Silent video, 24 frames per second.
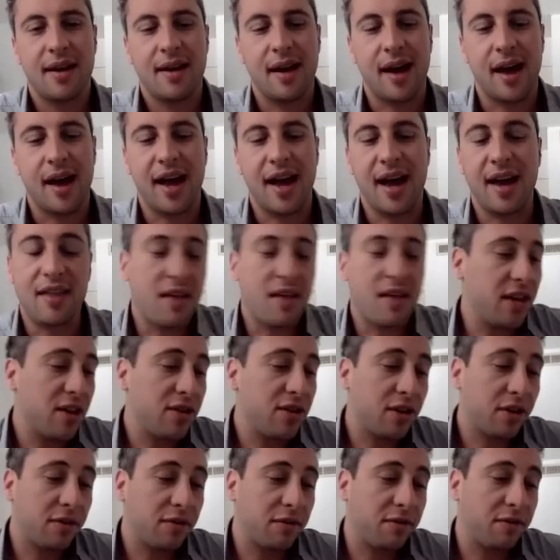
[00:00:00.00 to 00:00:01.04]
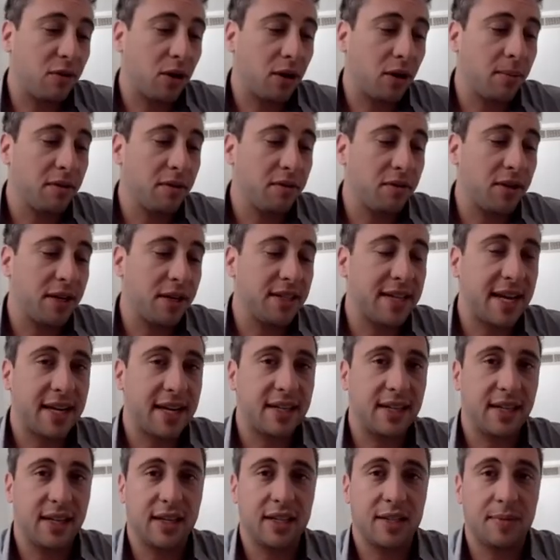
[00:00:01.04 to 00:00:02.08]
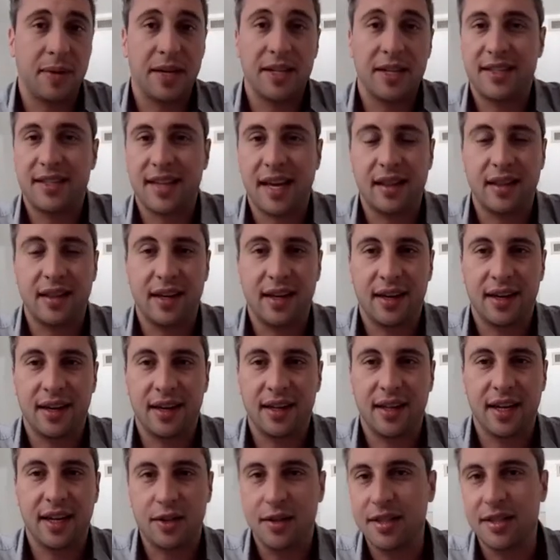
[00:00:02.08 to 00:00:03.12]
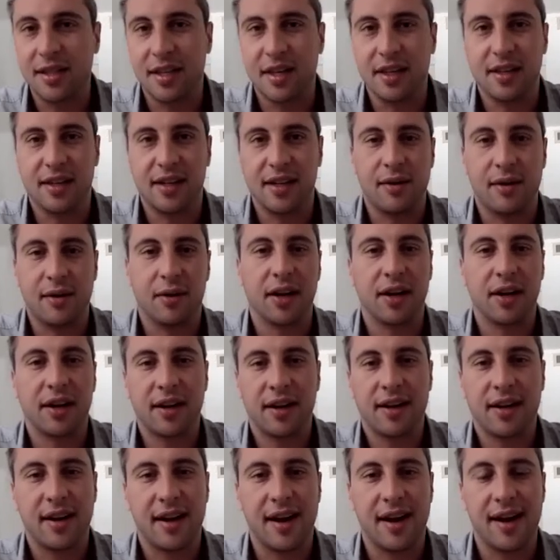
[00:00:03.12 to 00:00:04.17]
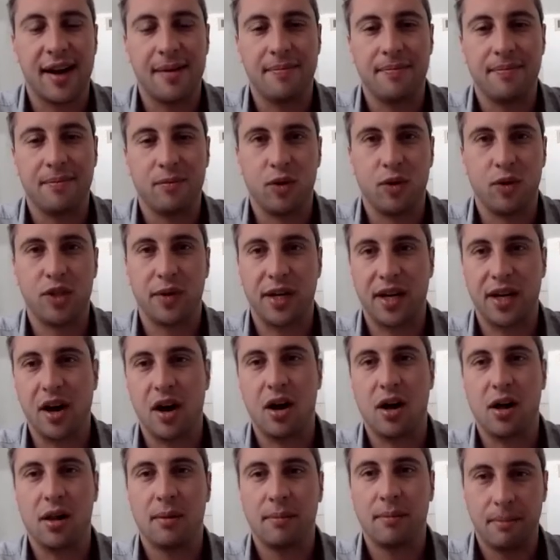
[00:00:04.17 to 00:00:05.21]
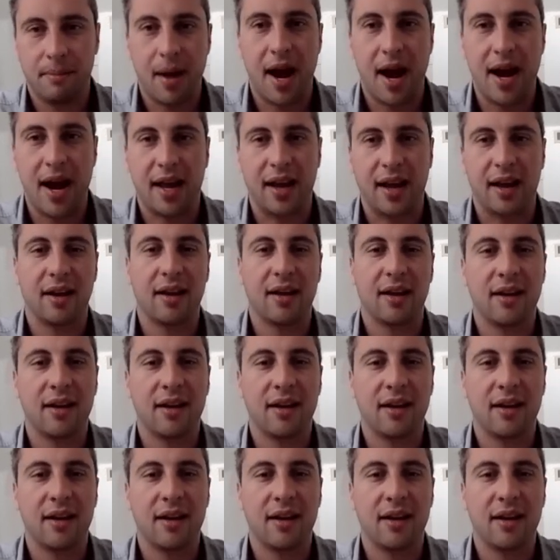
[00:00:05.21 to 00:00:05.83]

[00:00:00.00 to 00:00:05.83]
Uh, and then the other form of transacting is by selling electricity to the network, um, which we call mining.